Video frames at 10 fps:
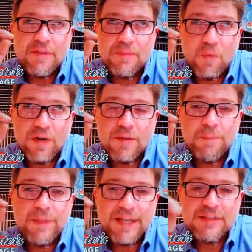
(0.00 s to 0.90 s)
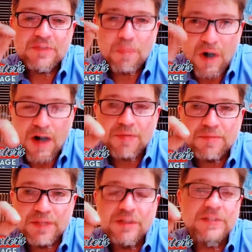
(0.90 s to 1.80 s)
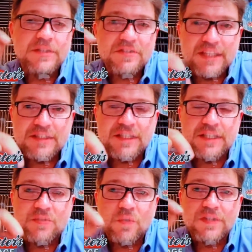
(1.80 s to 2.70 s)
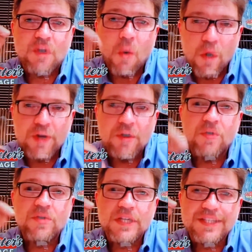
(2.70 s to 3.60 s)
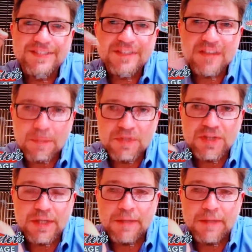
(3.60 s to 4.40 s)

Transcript: one of the biggest problem during the 60s was oil consumption.